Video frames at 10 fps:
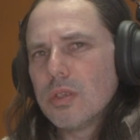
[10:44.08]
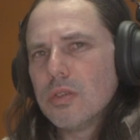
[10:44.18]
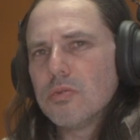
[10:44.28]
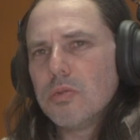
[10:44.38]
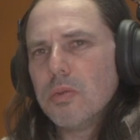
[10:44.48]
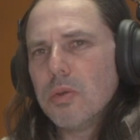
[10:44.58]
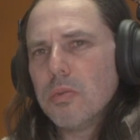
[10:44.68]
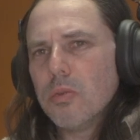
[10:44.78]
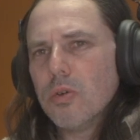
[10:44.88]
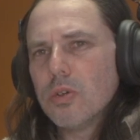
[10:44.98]
gives me a
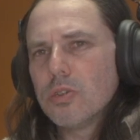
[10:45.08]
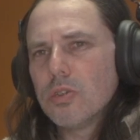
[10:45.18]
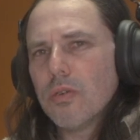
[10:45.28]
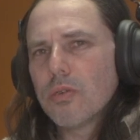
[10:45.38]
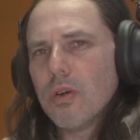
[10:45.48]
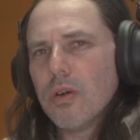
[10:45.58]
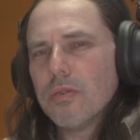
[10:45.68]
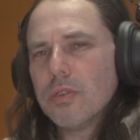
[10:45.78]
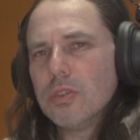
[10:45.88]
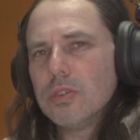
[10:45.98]
bit more
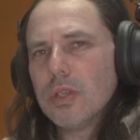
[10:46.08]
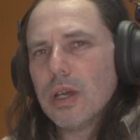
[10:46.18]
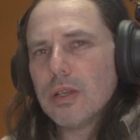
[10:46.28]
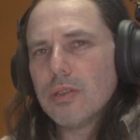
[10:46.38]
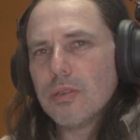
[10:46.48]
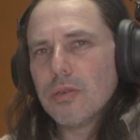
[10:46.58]
self-confidence that